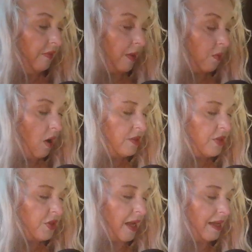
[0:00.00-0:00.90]
They
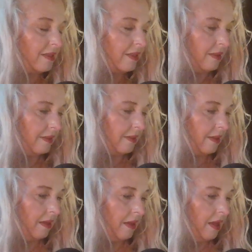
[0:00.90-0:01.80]
want your essence.
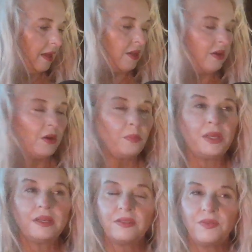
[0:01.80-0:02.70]

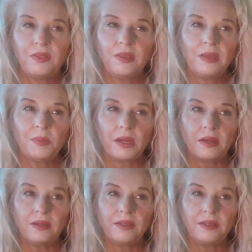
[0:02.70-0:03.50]
Because if you think about it,